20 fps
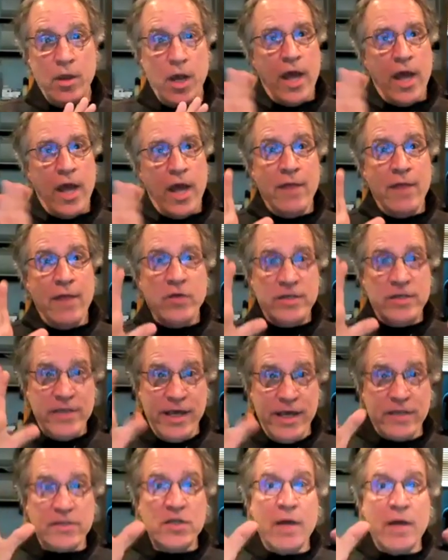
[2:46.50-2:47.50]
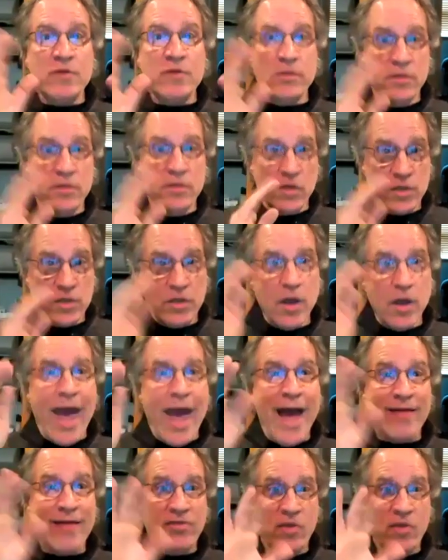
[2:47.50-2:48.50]
and we take the time to look
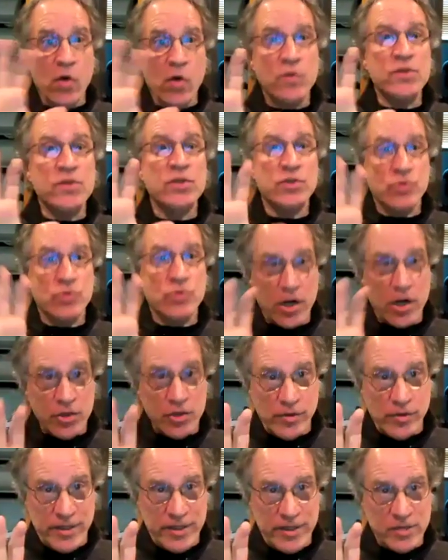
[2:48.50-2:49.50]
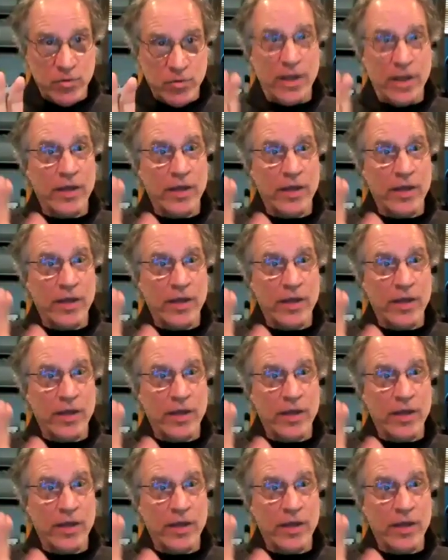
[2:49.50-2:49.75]
at those structurally as well.